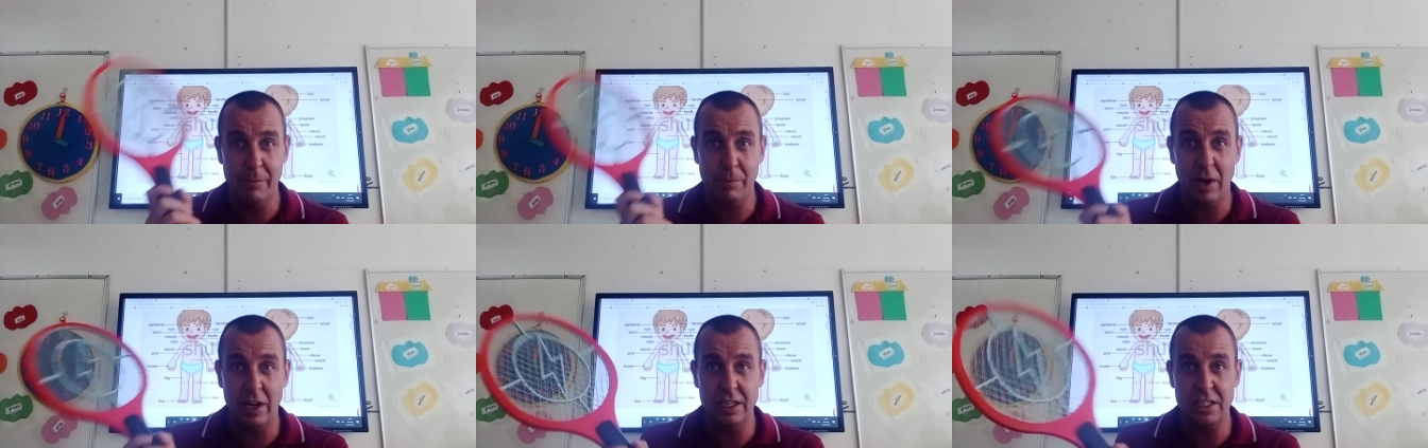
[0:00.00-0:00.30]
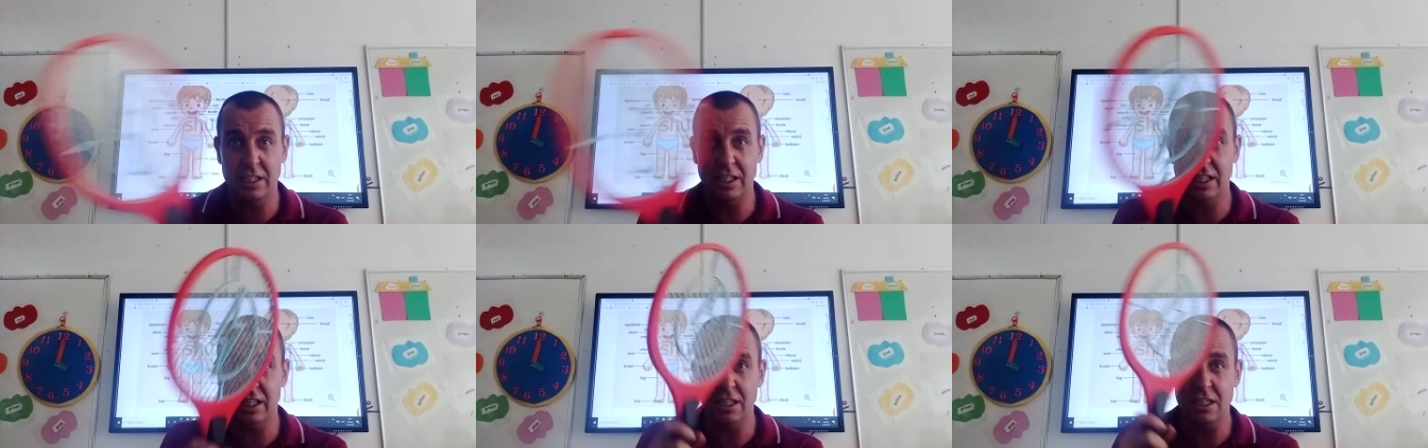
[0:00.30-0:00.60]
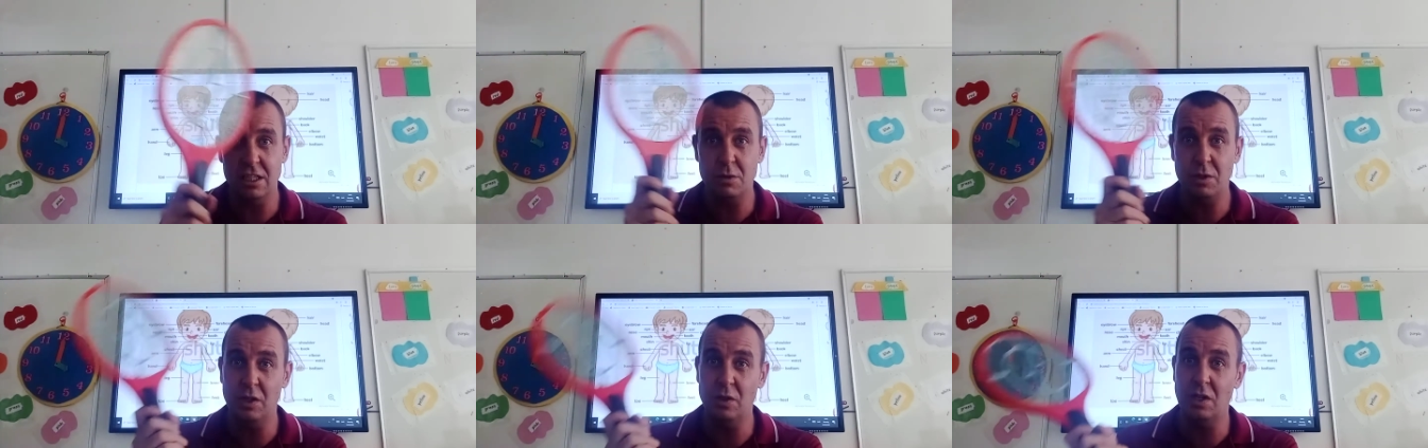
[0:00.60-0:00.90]
Boys and
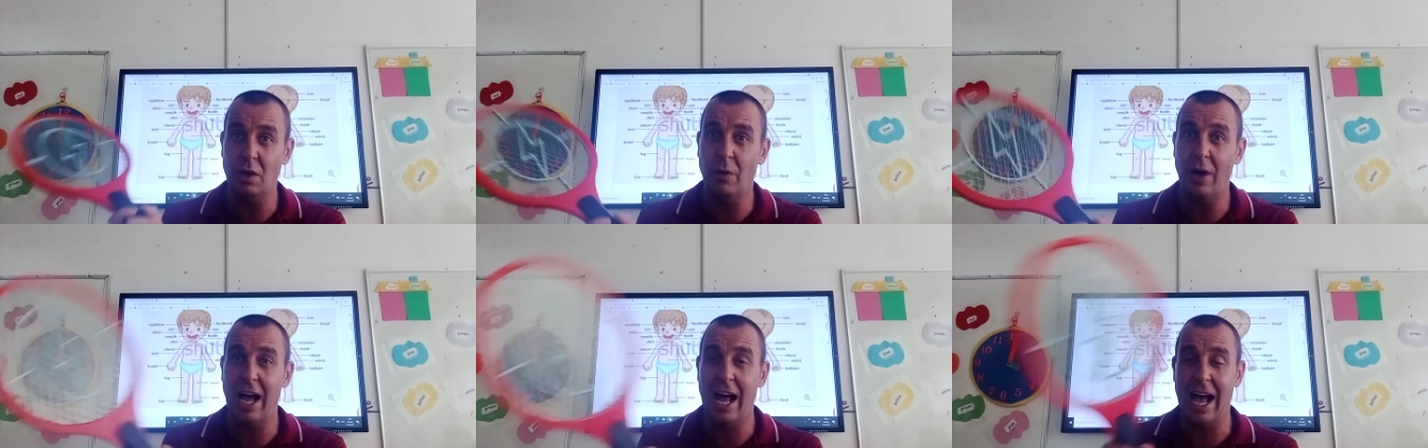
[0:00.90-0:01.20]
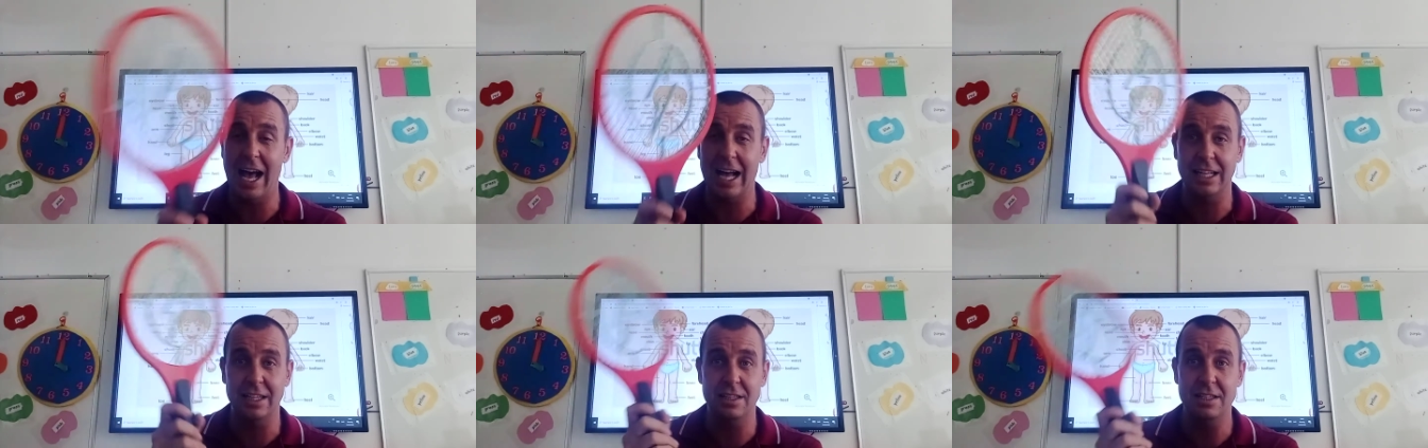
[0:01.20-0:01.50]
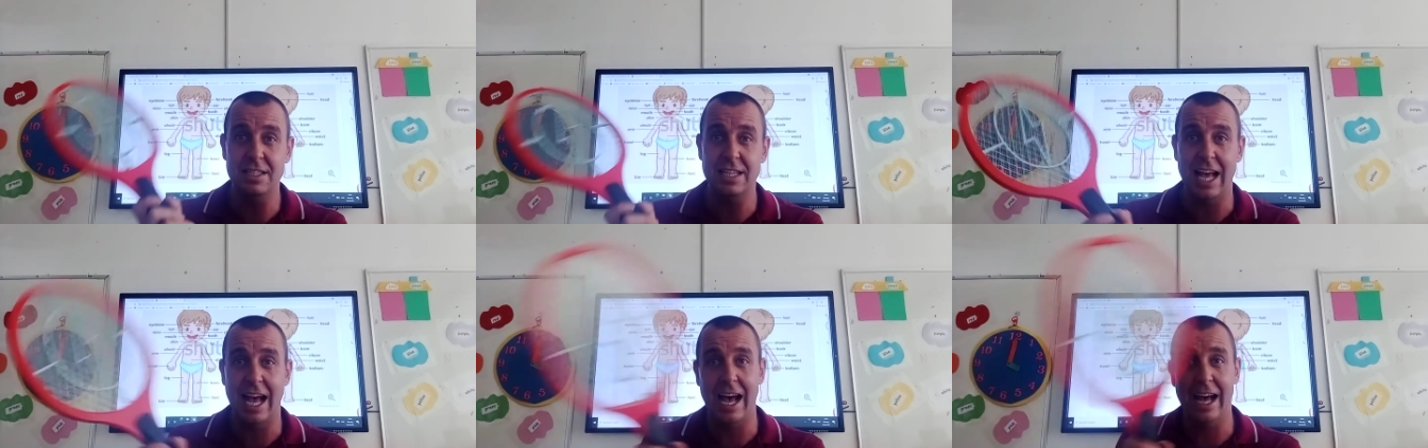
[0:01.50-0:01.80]
girls, use our
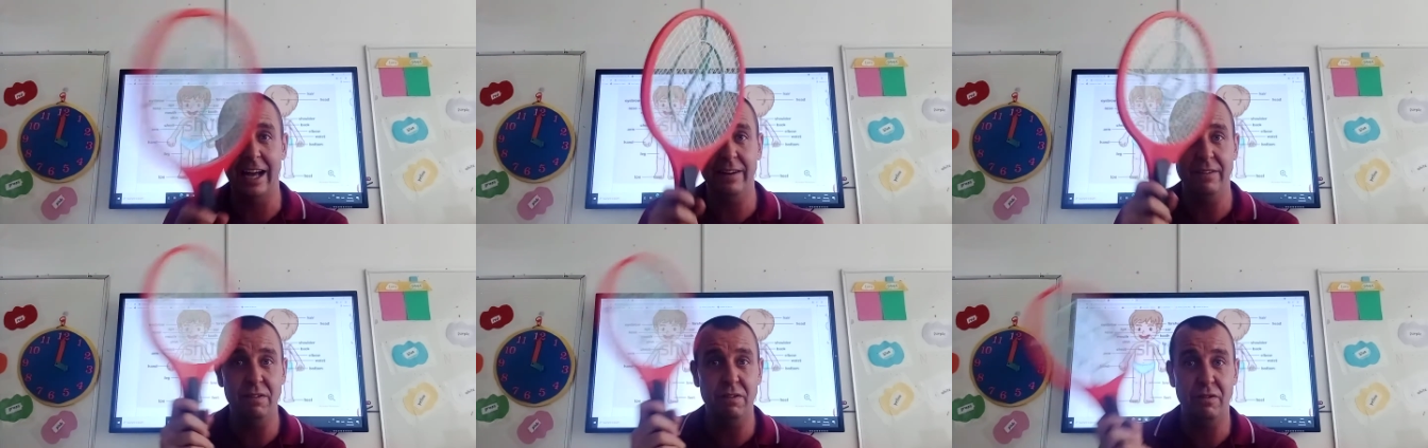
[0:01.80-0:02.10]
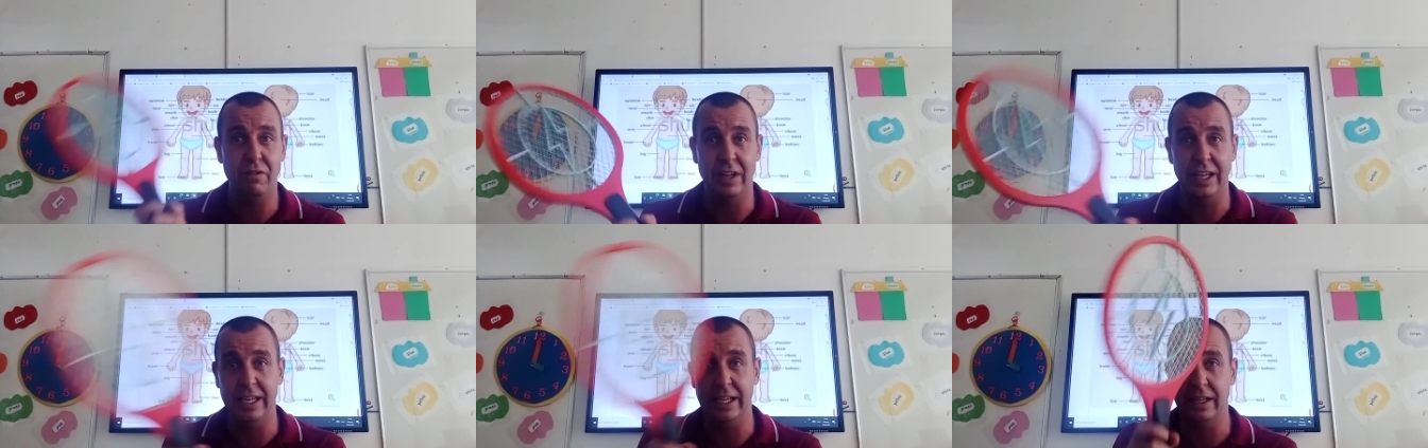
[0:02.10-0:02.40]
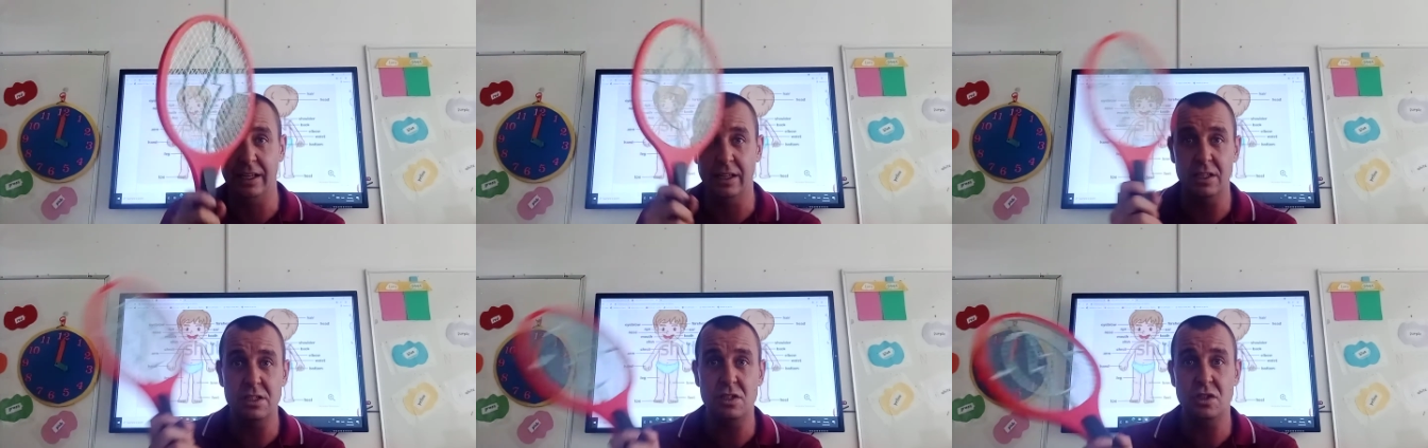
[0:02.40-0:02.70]
hands and
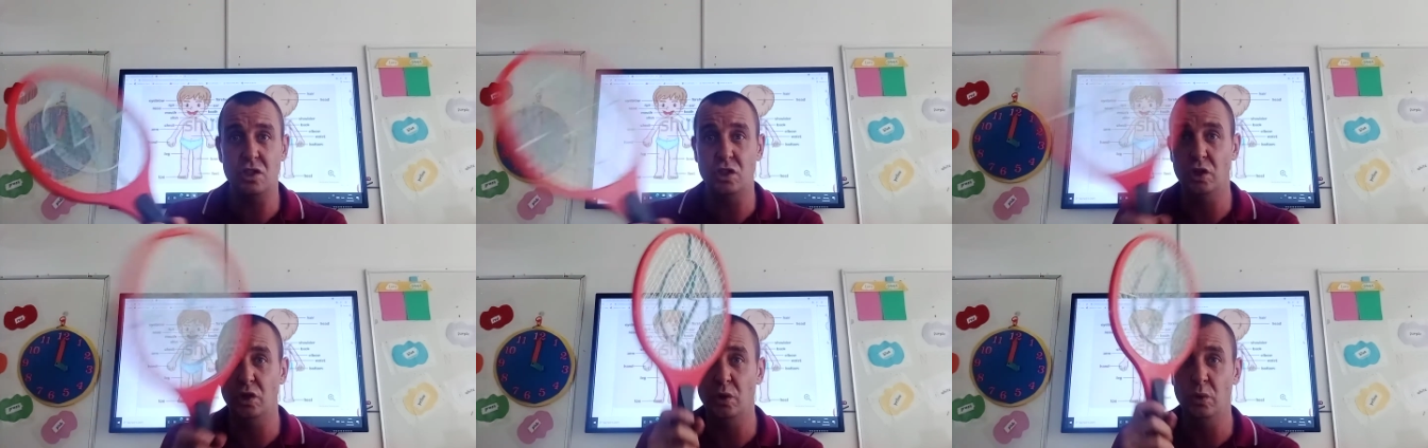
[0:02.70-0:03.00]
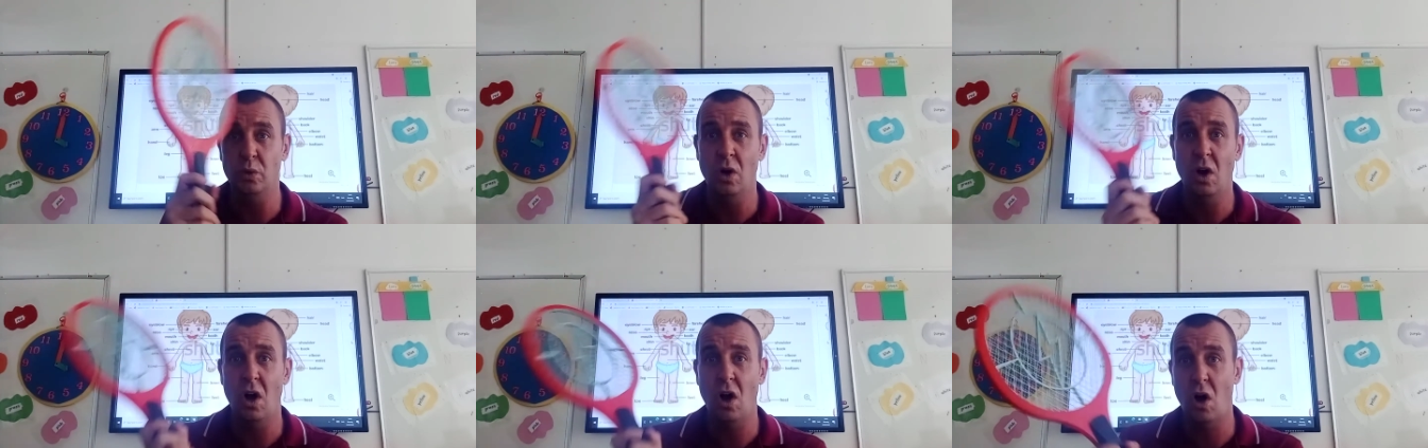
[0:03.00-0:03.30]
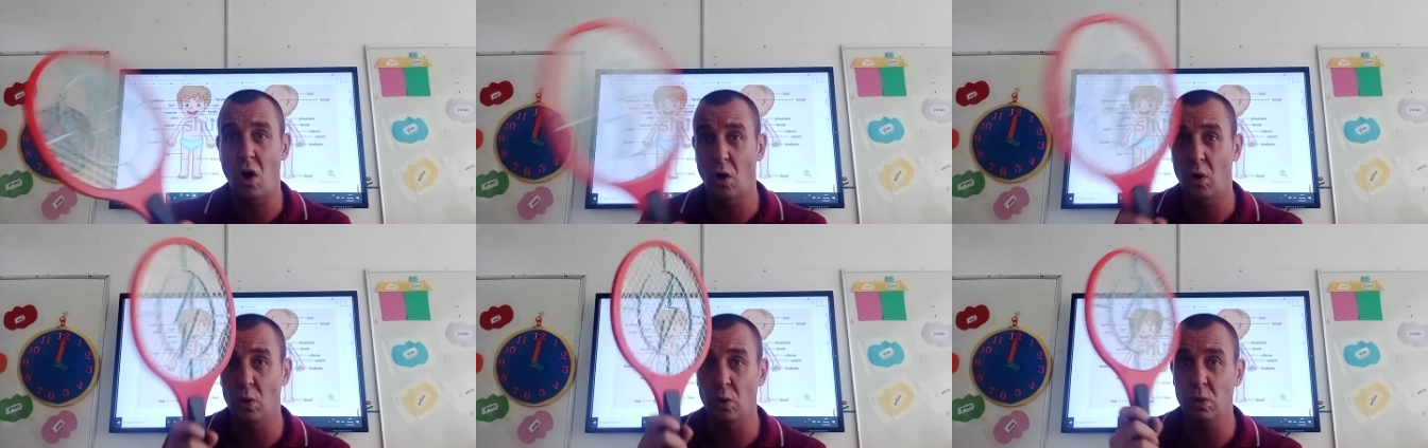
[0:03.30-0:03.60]
fingers to
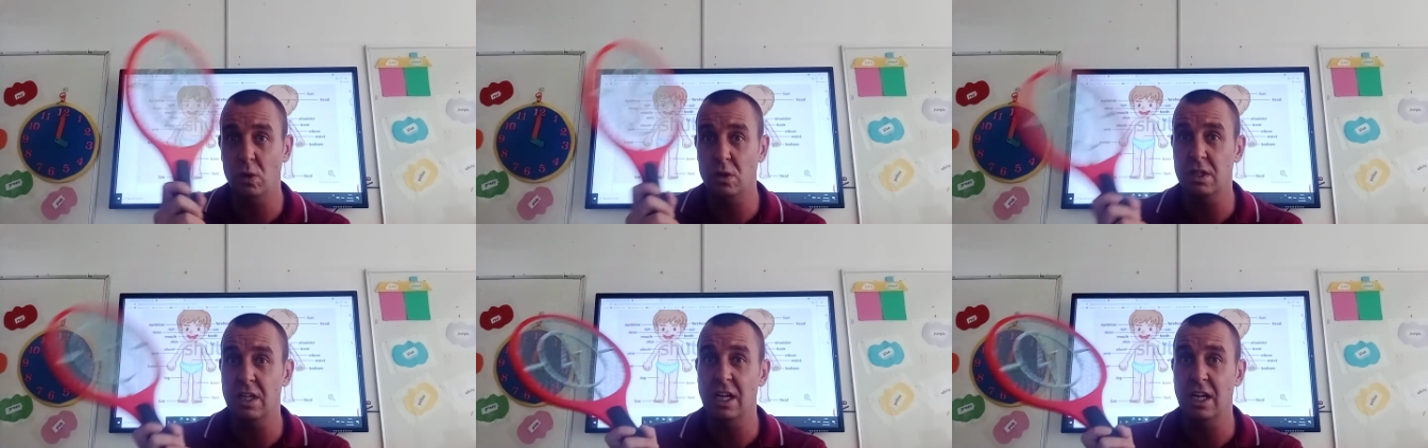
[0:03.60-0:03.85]
hold